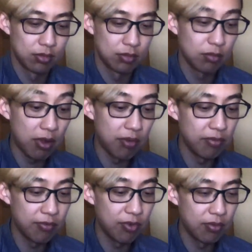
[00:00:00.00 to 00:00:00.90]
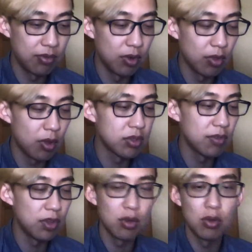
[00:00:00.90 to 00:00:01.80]
But you know, those
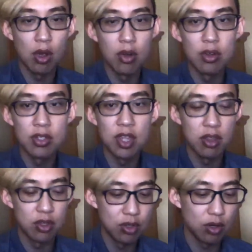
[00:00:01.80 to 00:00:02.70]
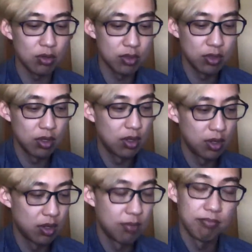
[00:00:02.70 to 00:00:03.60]
of you who understand the jokes,
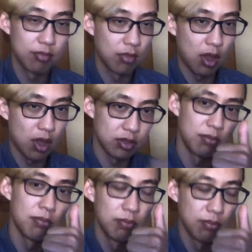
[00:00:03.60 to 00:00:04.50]
awesome.